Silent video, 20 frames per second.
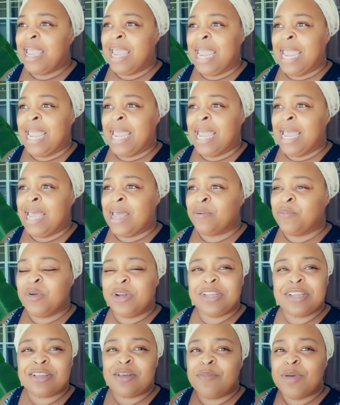And
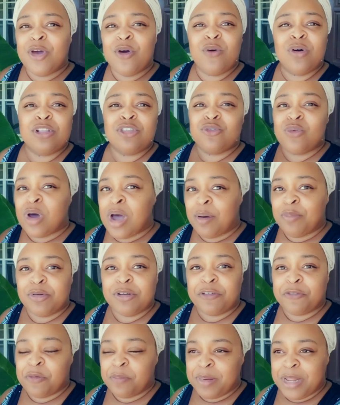we're just going to be going to a
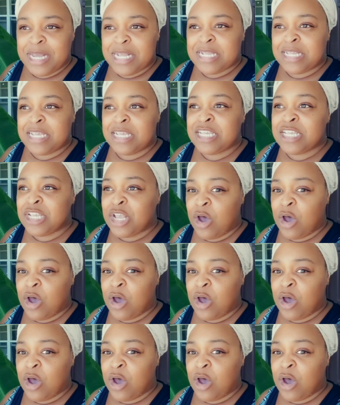couple different places.